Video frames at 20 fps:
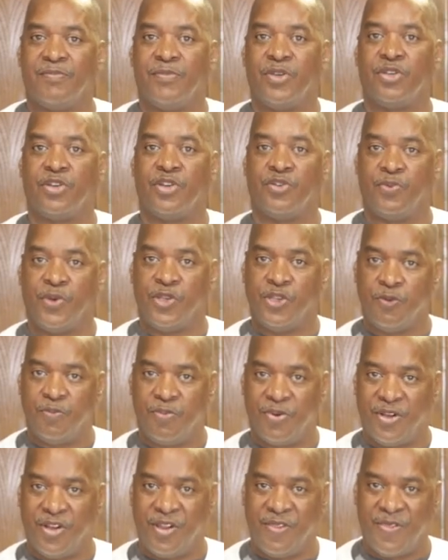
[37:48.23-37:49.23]
Because when you
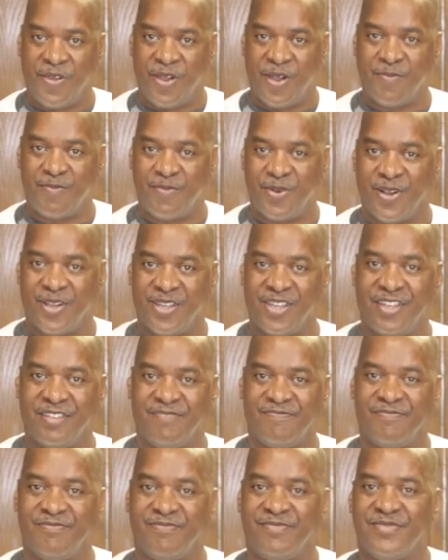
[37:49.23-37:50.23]
put in their
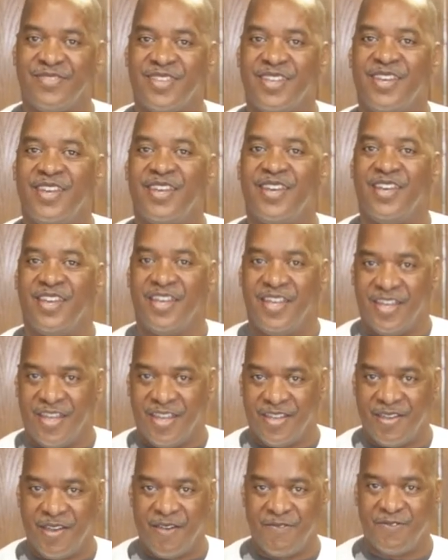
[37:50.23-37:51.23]
bucket,
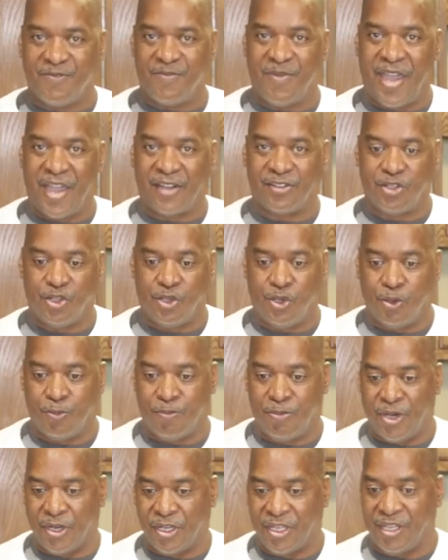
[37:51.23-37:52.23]
it comes back to your
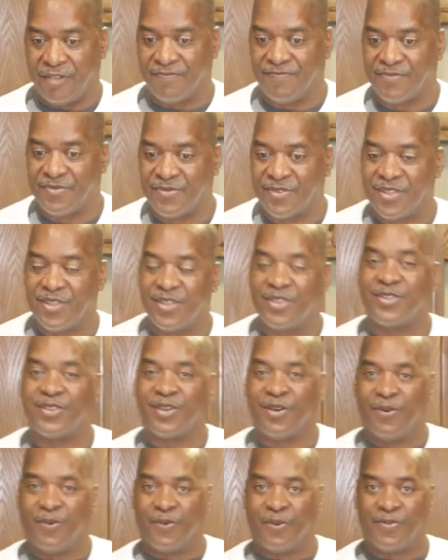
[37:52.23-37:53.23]
bucket.
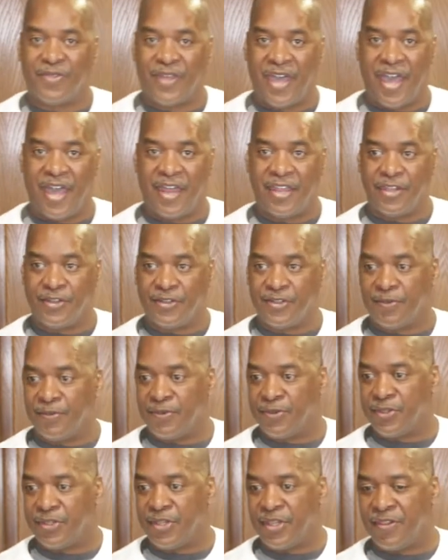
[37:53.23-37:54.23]
So that is
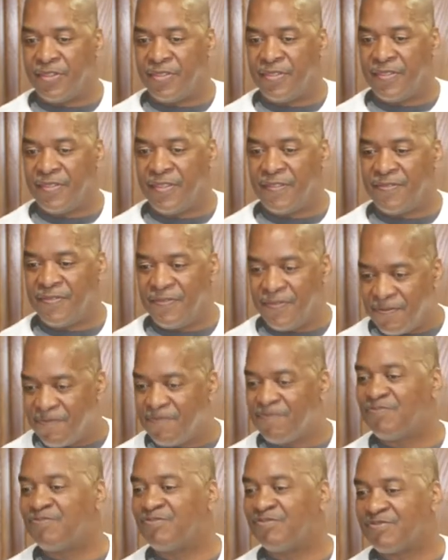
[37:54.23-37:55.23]
a,
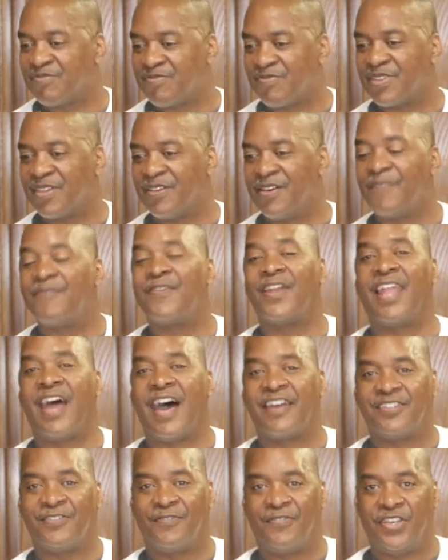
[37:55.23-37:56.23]
a
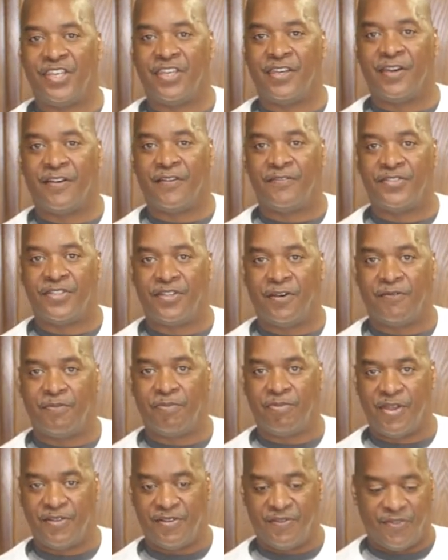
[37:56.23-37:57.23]
philosophy of
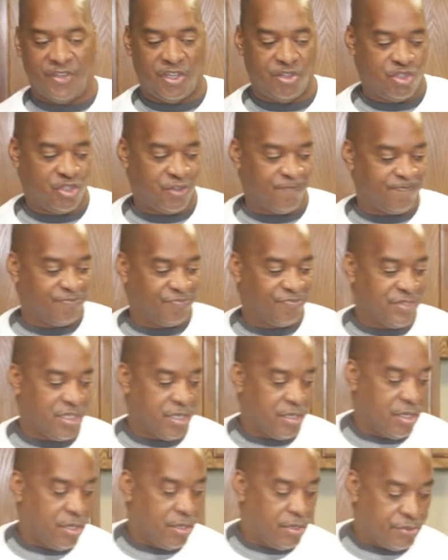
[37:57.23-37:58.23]
self-preservation.
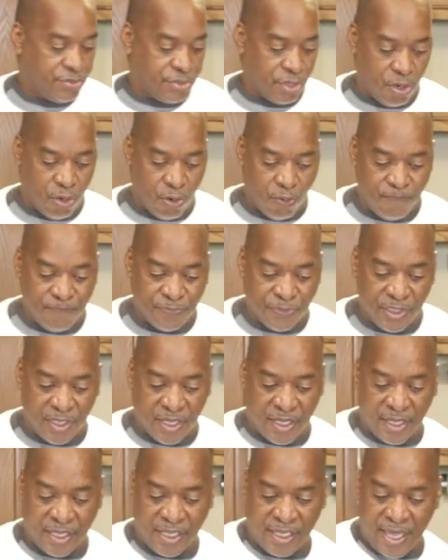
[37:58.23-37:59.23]
So
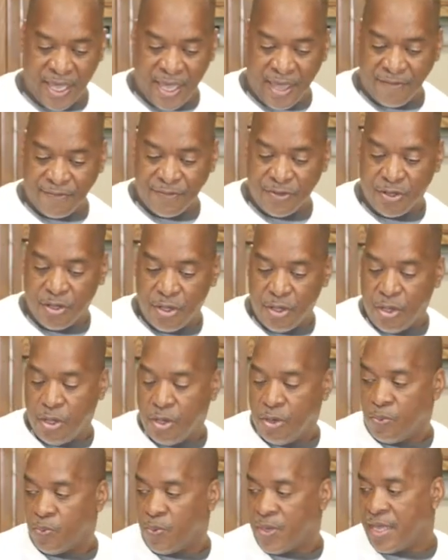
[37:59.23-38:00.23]
again,
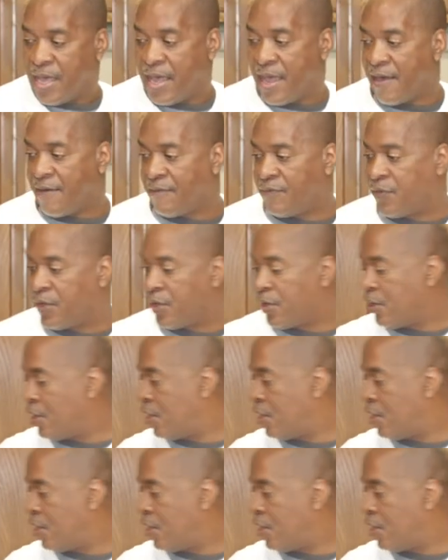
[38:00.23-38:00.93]
we have the